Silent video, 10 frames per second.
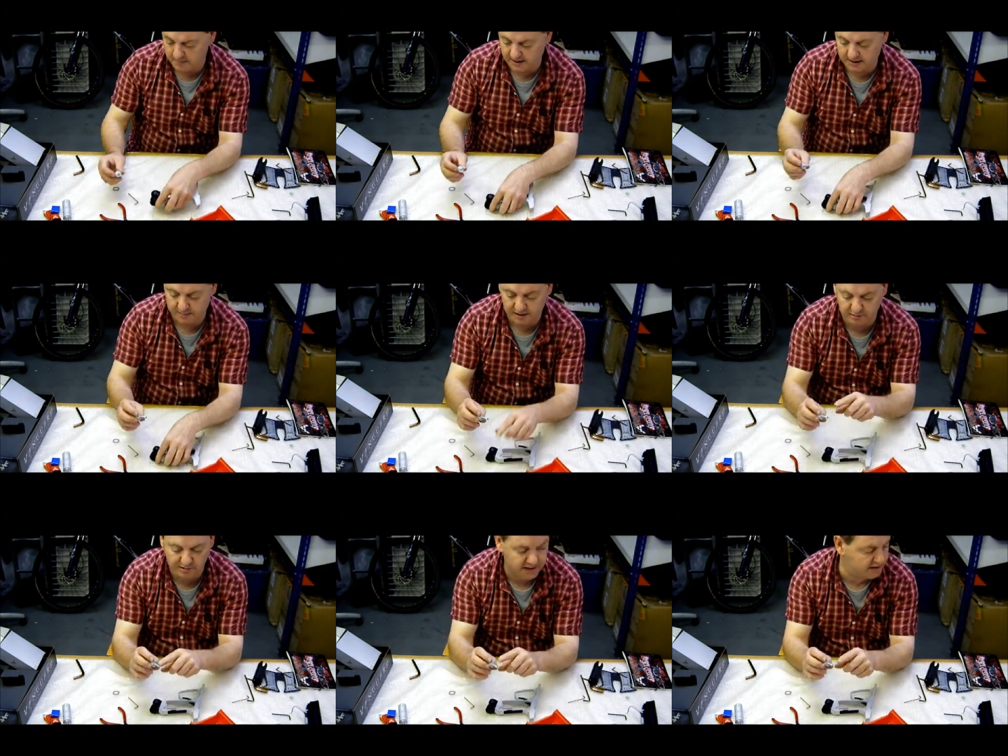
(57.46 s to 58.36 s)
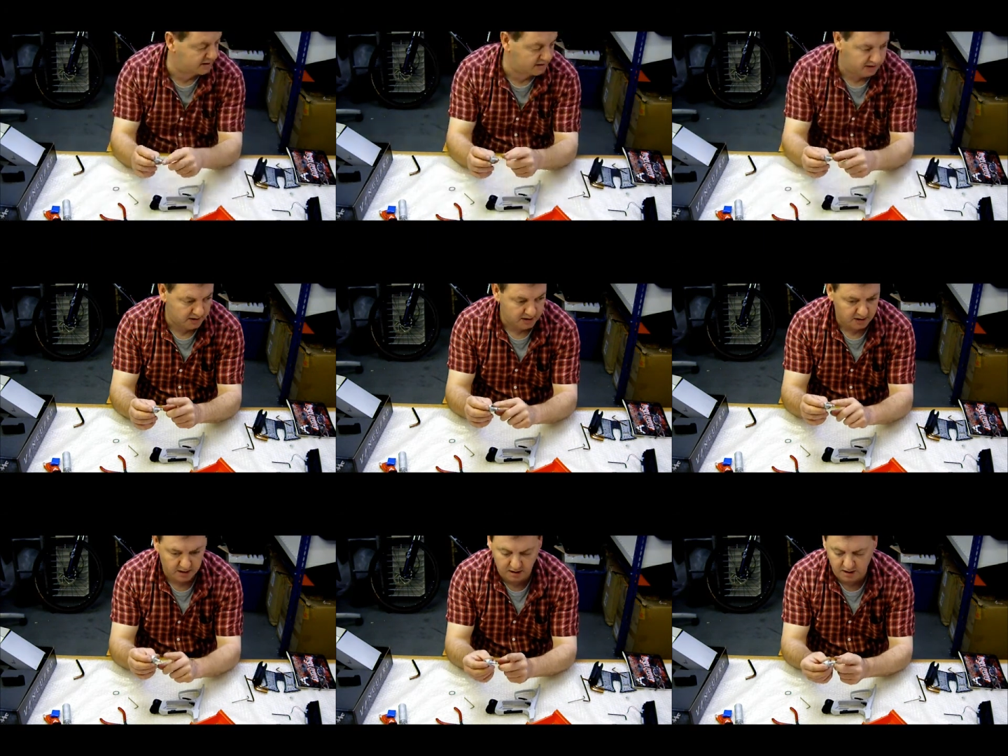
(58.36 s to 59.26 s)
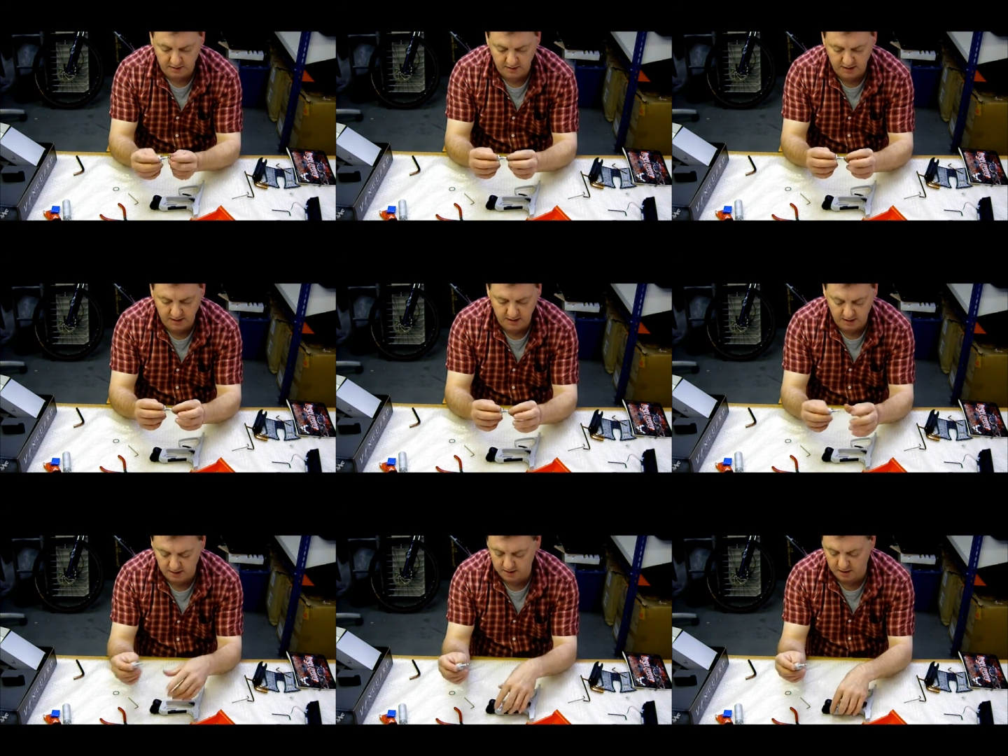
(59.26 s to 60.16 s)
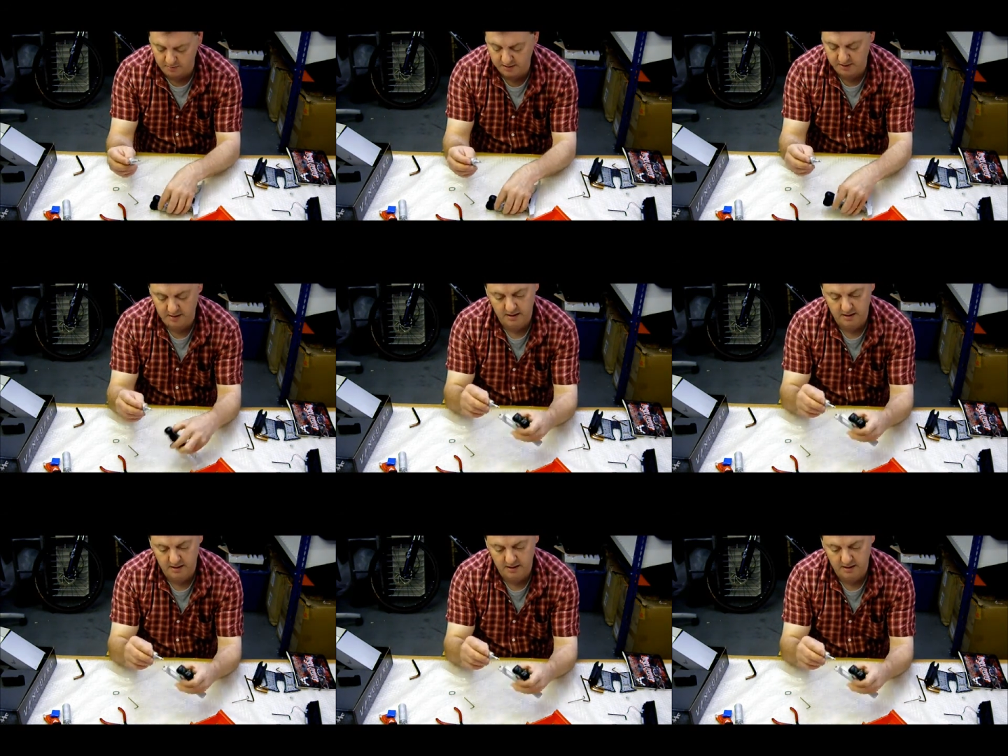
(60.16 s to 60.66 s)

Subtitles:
A little bit of grease on the knob,